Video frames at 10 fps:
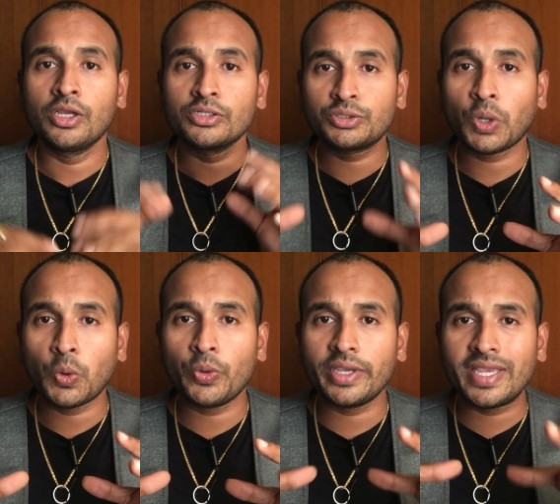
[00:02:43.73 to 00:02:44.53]

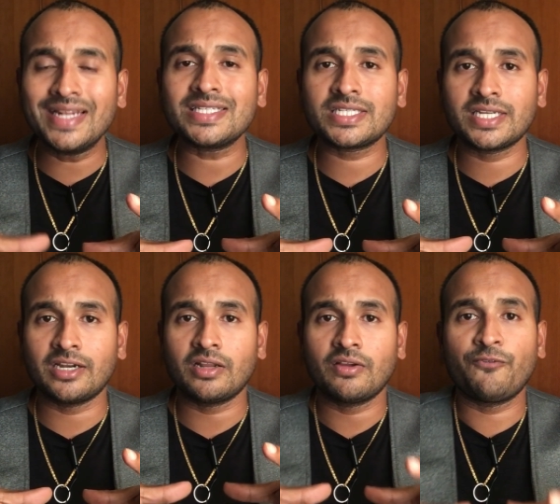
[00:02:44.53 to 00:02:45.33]
So
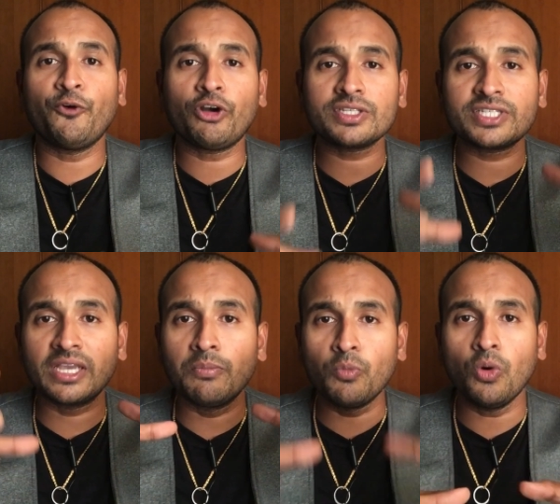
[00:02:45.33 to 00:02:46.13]
instead,
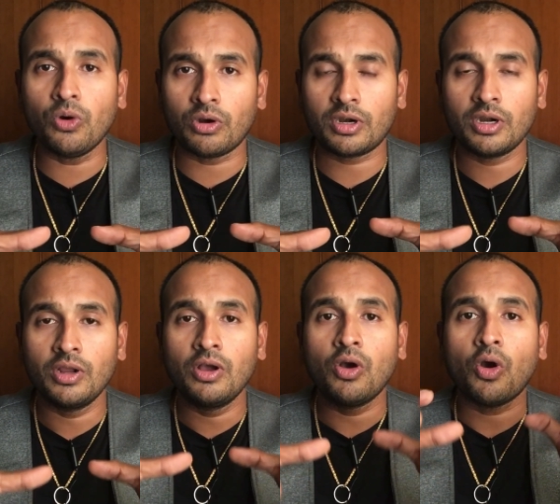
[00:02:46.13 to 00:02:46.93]
focusing more
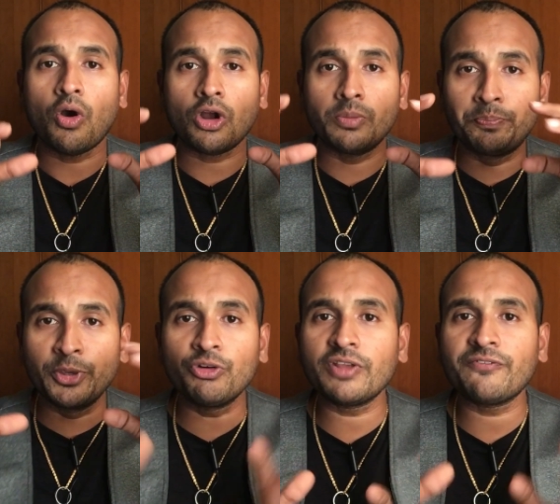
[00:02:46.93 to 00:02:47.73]
on
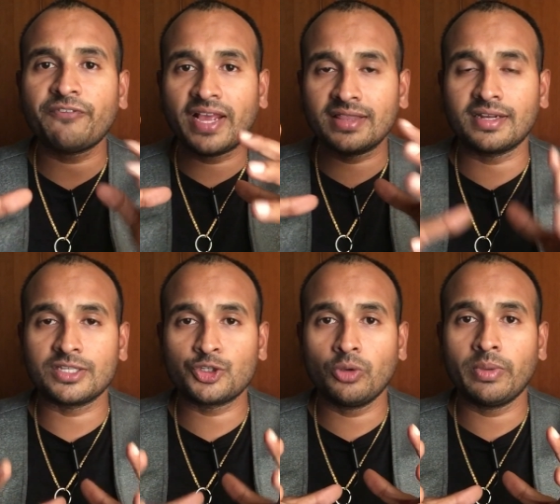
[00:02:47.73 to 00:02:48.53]
beautifying the
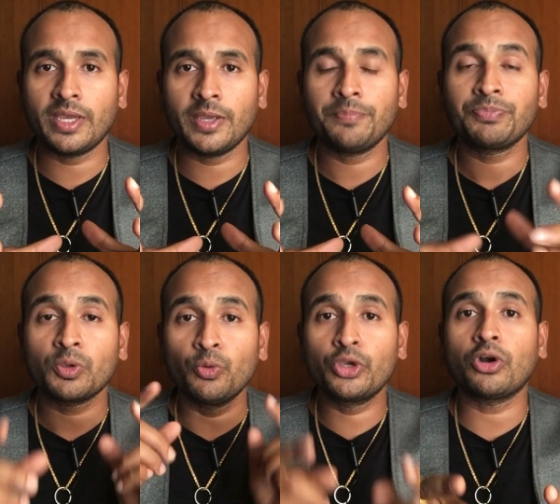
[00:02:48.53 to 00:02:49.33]
resume,
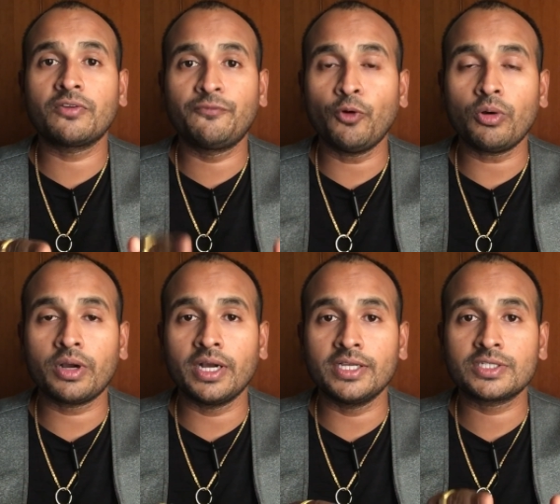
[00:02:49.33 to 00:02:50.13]
we got to
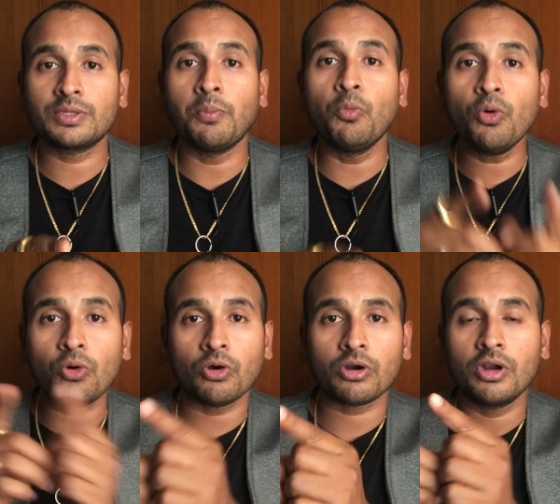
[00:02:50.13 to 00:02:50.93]
focus
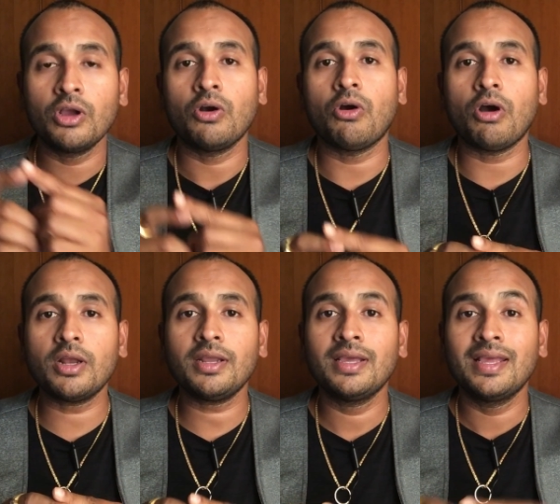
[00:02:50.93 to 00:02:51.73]
more
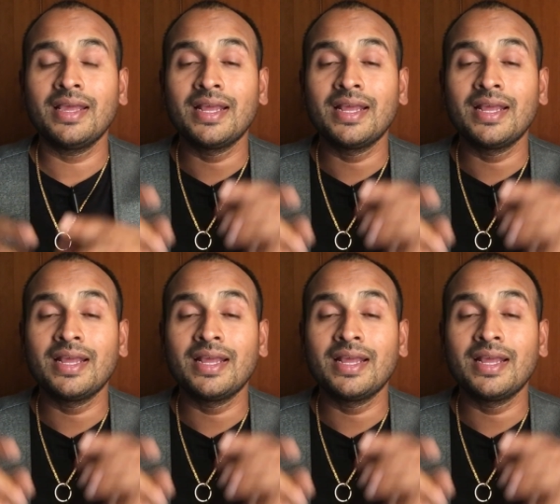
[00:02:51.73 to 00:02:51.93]
on